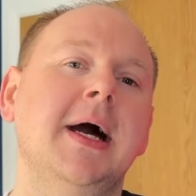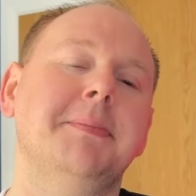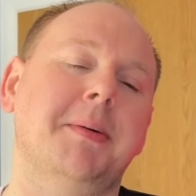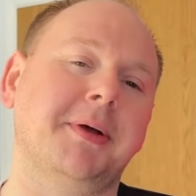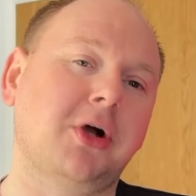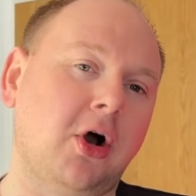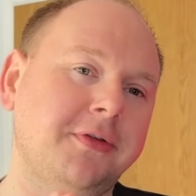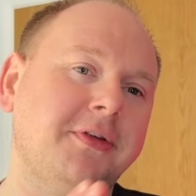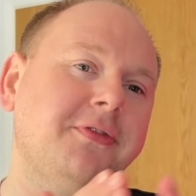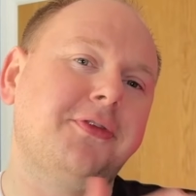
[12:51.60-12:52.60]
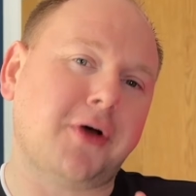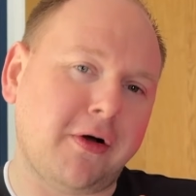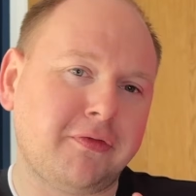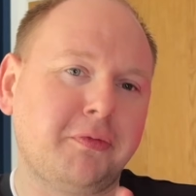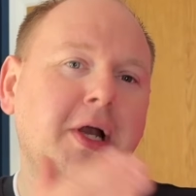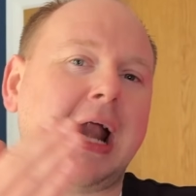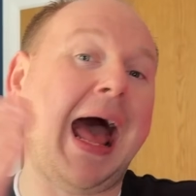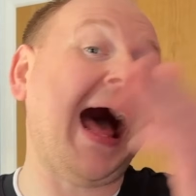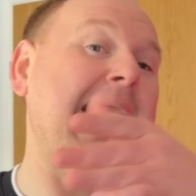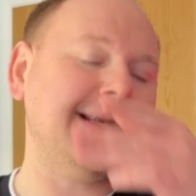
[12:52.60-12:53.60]
But because it's software
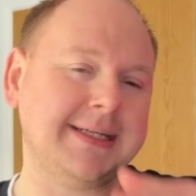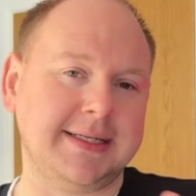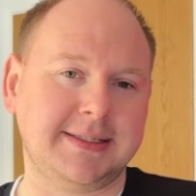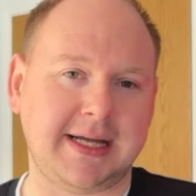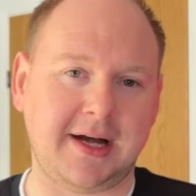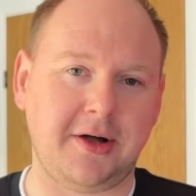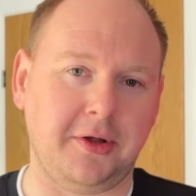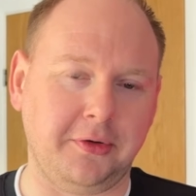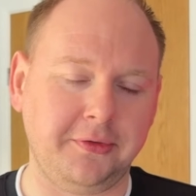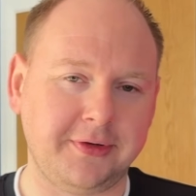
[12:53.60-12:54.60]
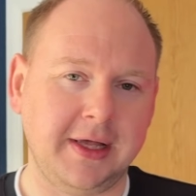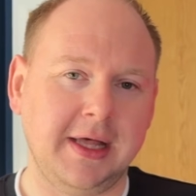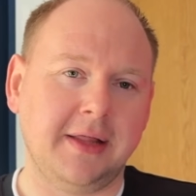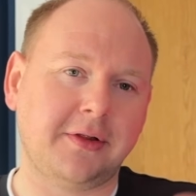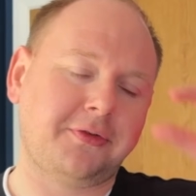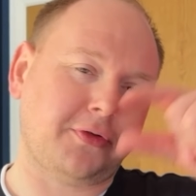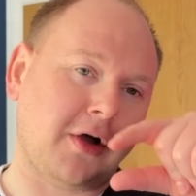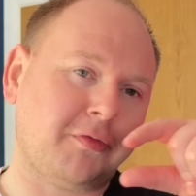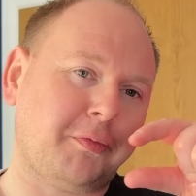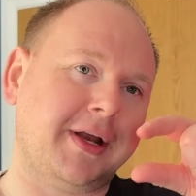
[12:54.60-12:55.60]
and internals, the
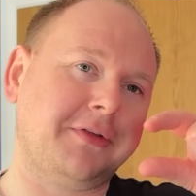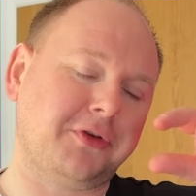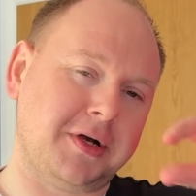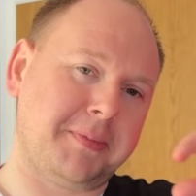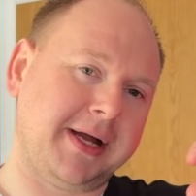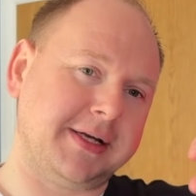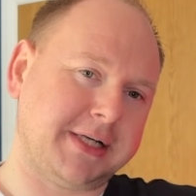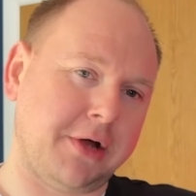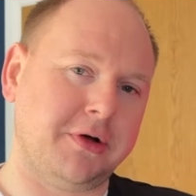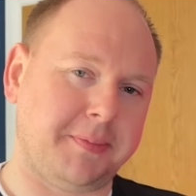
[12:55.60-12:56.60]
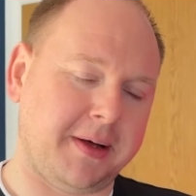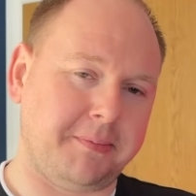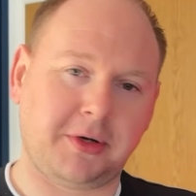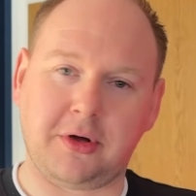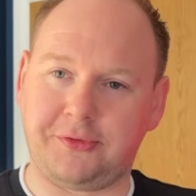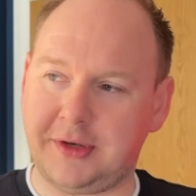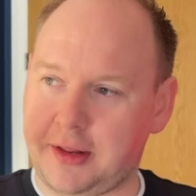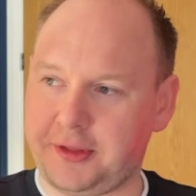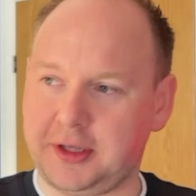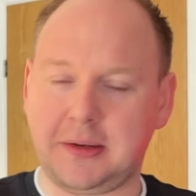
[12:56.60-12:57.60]
software is going to bring it down a bit because
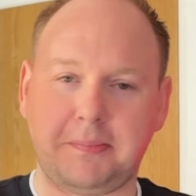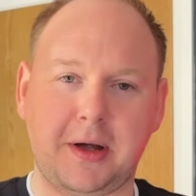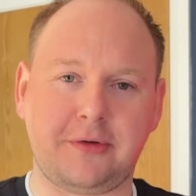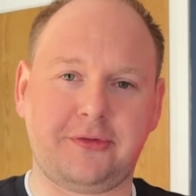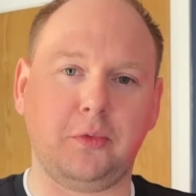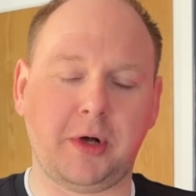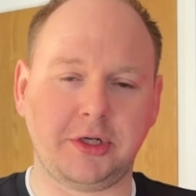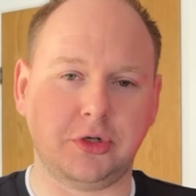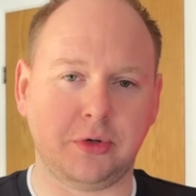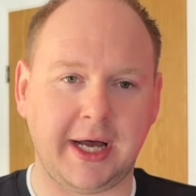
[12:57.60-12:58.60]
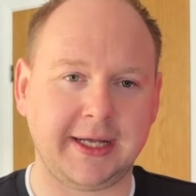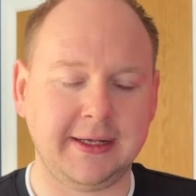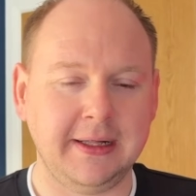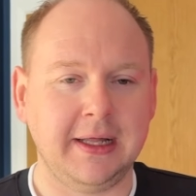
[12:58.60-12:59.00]
nothing compares to One UI.